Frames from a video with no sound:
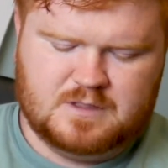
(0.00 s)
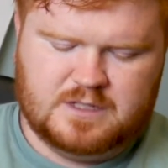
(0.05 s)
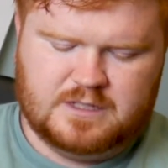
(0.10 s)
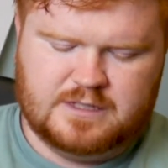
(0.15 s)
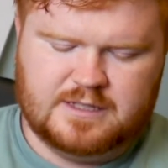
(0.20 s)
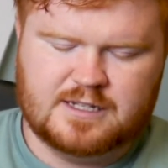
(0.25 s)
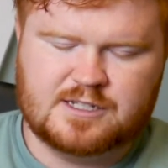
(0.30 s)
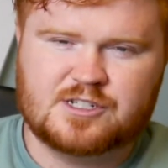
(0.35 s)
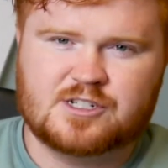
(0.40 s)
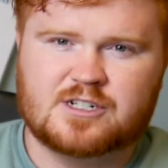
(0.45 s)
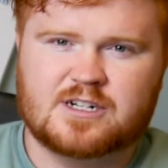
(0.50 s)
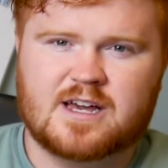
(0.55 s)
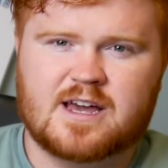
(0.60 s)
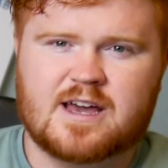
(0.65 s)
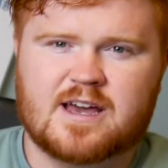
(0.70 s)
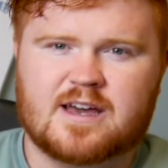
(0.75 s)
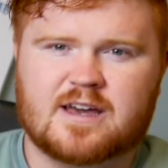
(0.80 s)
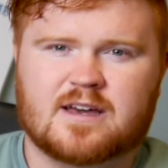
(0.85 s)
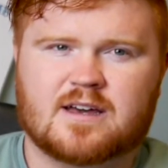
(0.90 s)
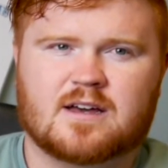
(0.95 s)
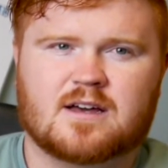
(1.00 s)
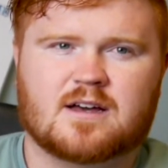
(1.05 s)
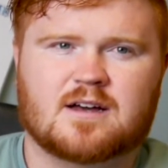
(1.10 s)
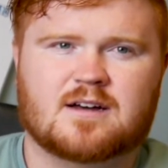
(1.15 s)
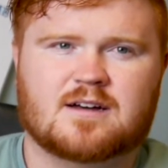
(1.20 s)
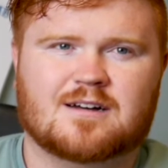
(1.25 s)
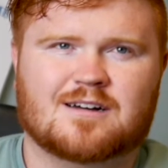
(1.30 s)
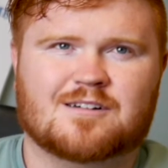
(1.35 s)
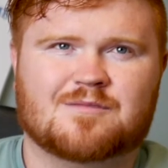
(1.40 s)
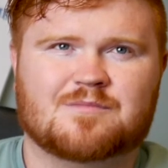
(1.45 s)
yesterday,
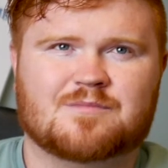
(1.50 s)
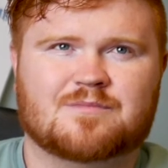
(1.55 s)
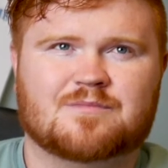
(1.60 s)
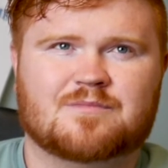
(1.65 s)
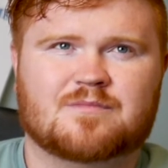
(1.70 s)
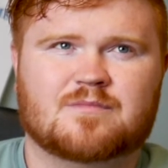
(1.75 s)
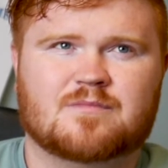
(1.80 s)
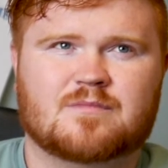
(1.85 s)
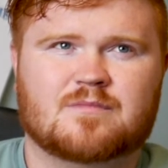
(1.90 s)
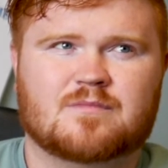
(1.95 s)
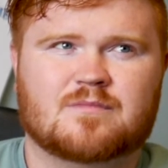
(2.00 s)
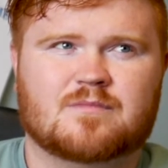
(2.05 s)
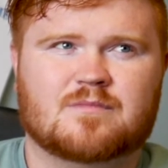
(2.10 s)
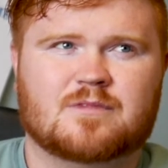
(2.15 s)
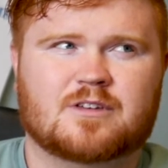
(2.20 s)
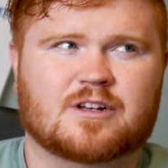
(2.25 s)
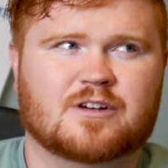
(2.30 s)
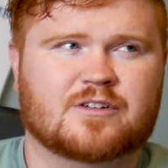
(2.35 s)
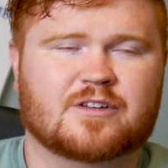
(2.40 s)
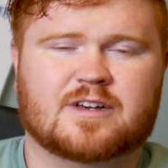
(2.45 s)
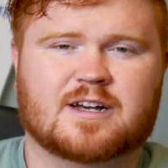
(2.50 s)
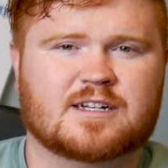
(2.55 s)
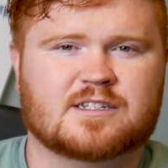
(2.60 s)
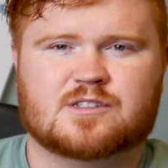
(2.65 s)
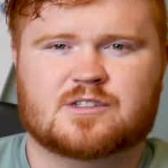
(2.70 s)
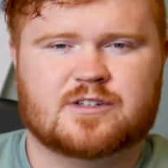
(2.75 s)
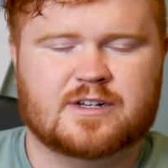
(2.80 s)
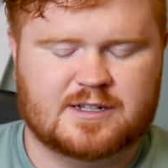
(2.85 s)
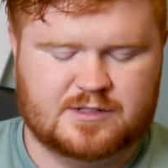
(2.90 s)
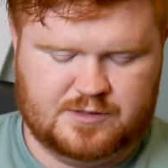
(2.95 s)

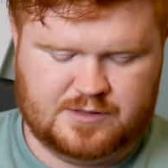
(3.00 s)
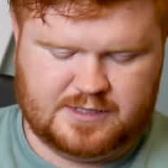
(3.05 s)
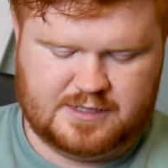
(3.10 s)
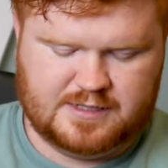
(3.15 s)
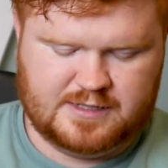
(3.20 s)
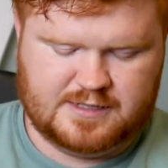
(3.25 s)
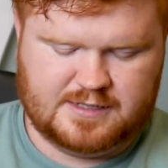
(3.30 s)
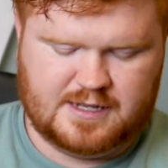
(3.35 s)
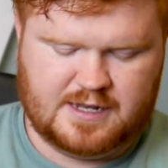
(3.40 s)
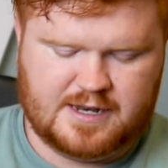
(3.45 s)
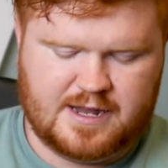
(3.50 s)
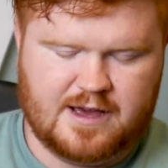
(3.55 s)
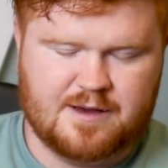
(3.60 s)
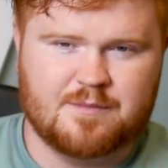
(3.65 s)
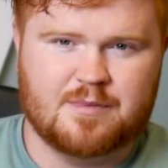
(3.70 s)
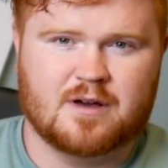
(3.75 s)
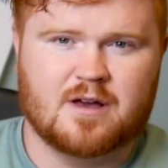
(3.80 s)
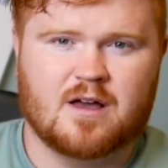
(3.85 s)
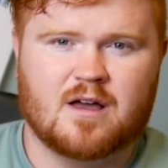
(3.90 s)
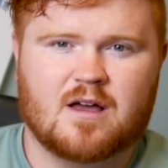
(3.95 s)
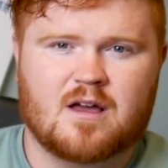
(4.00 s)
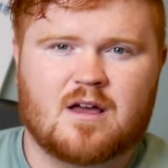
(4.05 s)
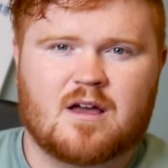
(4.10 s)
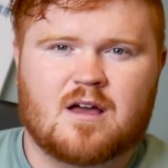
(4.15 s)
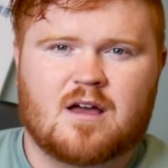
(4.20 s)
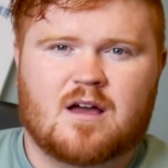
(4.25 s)
you guys will see this Sunday, but